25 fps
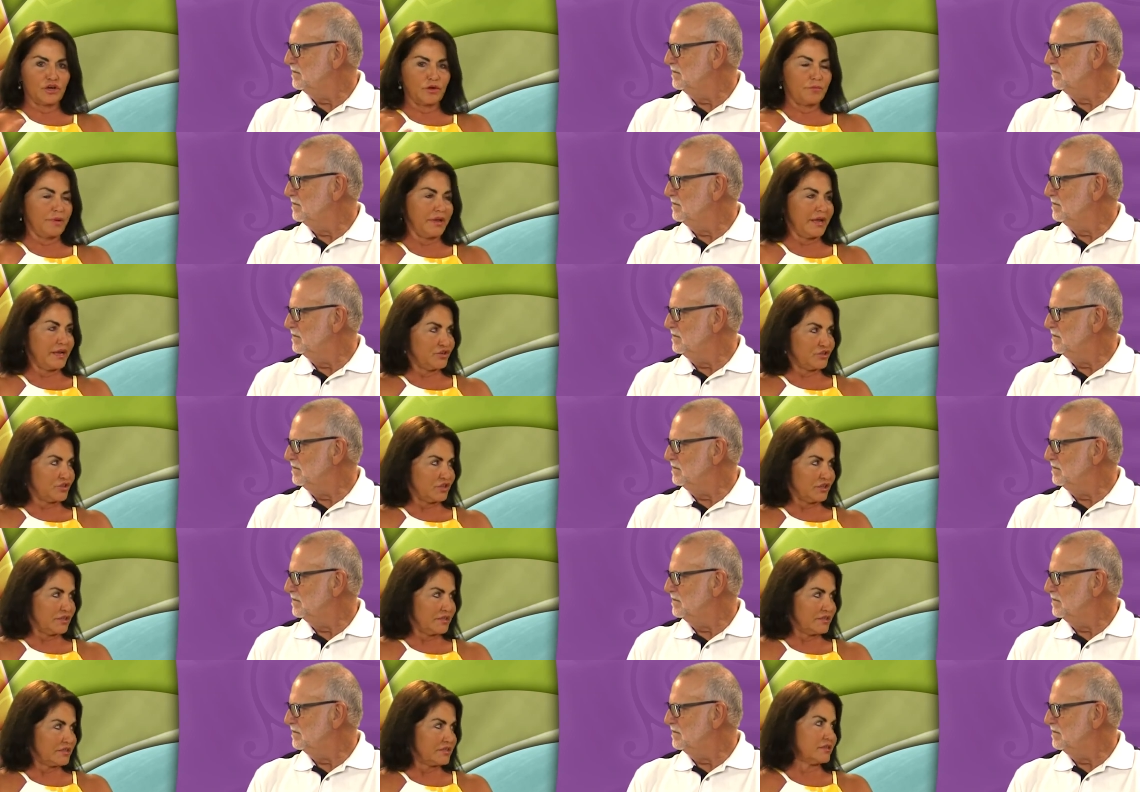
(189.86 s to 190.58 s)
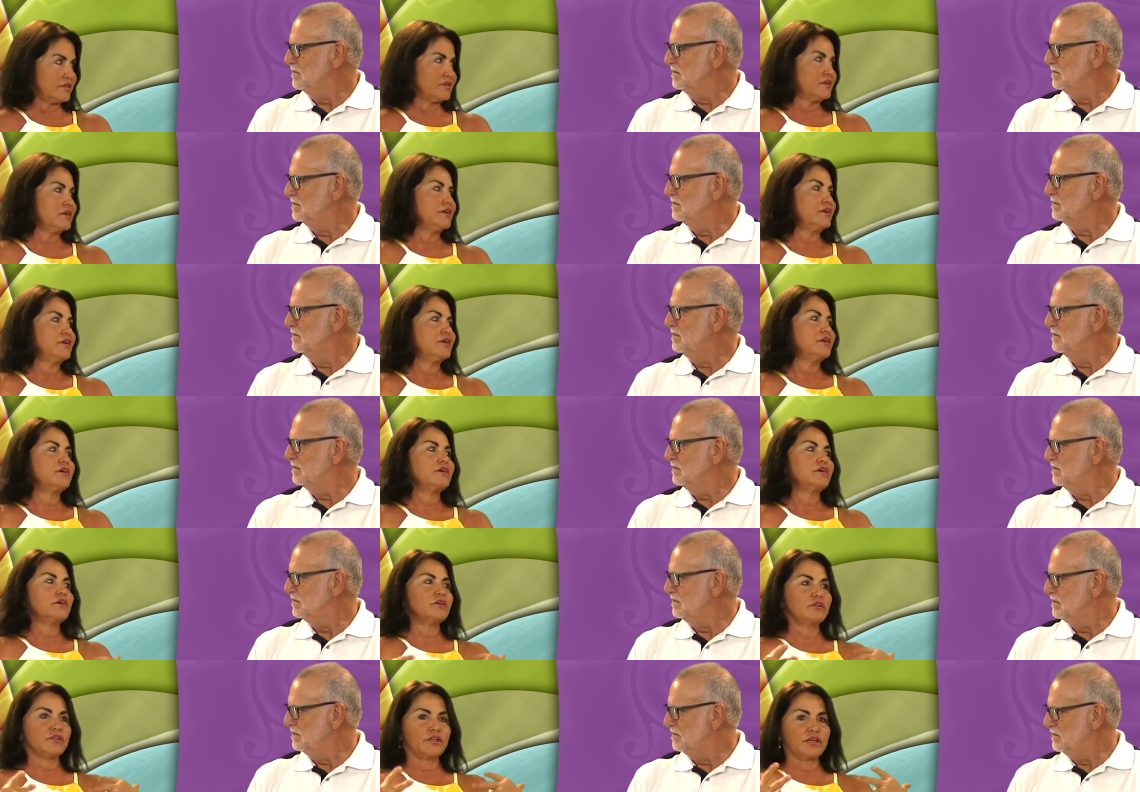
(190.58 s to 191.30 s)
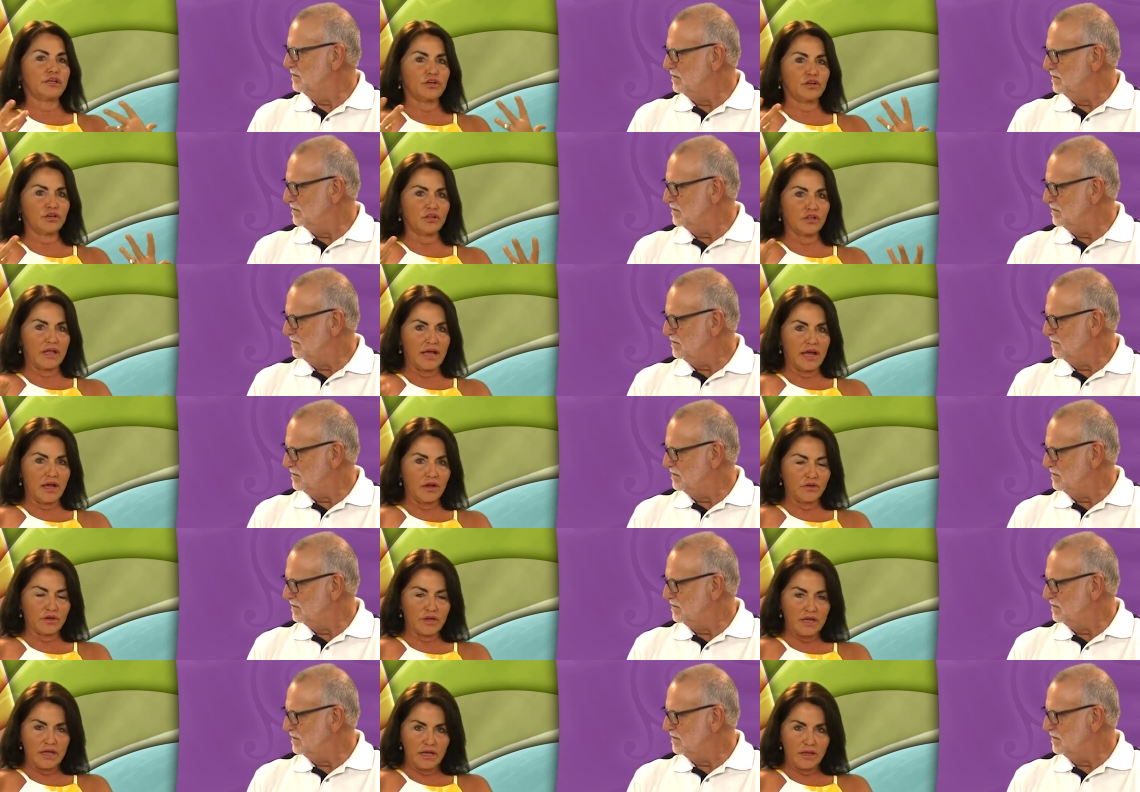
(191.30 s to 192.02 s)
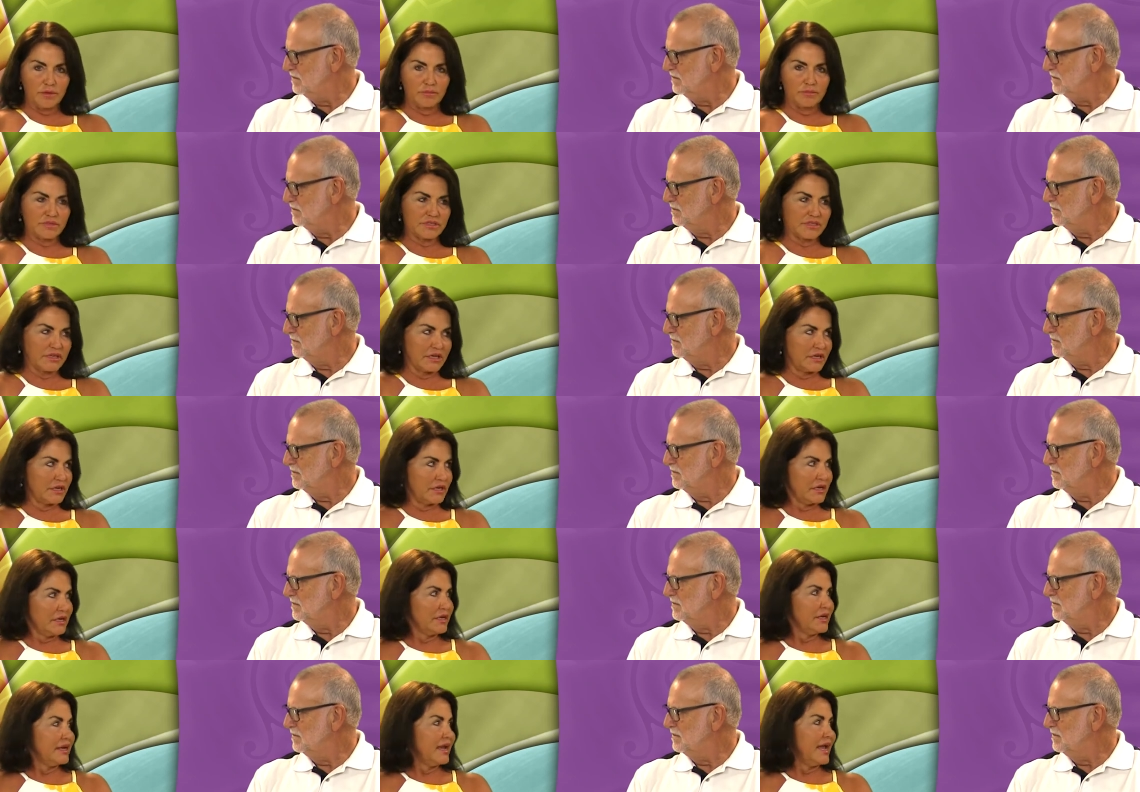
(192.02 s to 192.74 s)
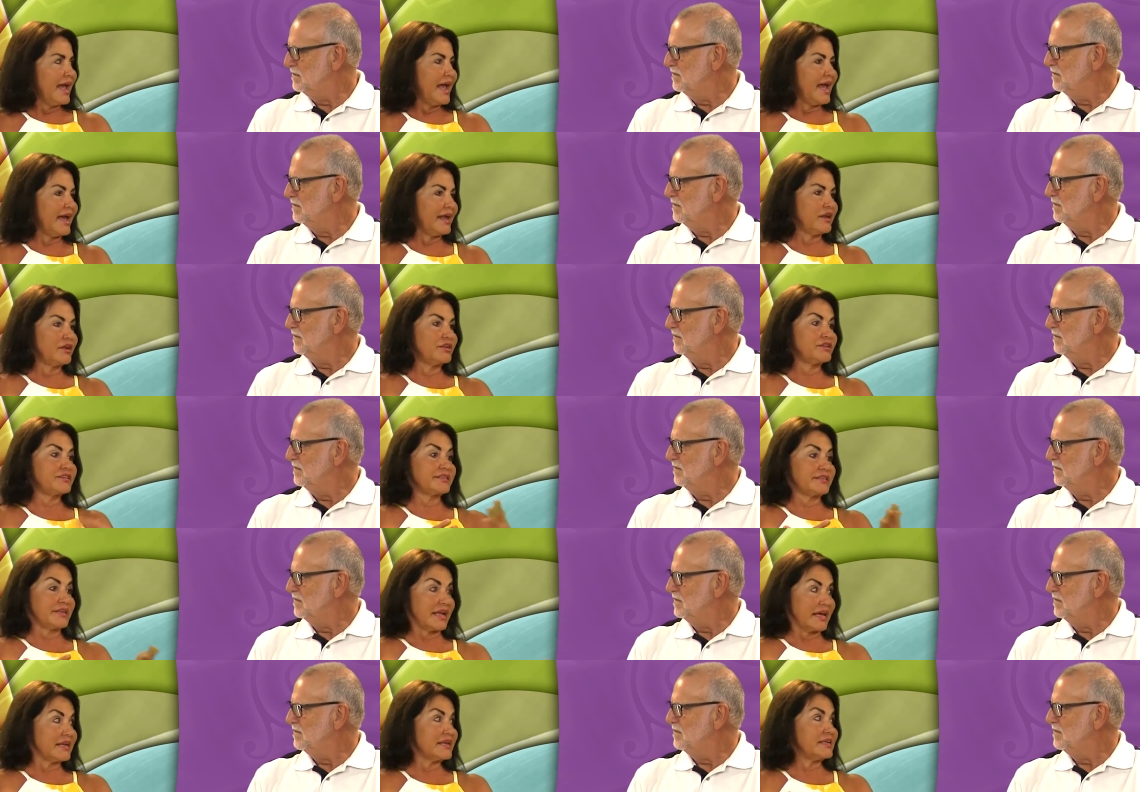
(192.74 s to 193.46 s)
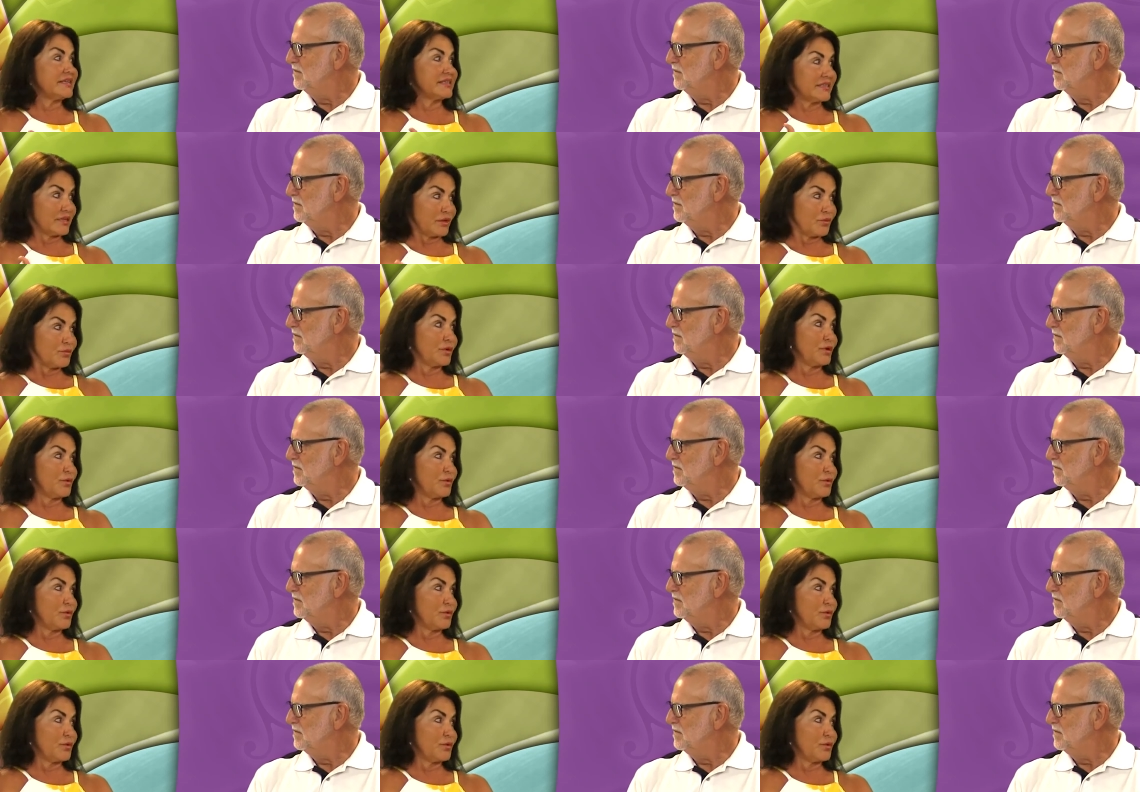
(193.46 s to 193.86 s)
Speaker 1: our patients and clinical outcomes and, and studies that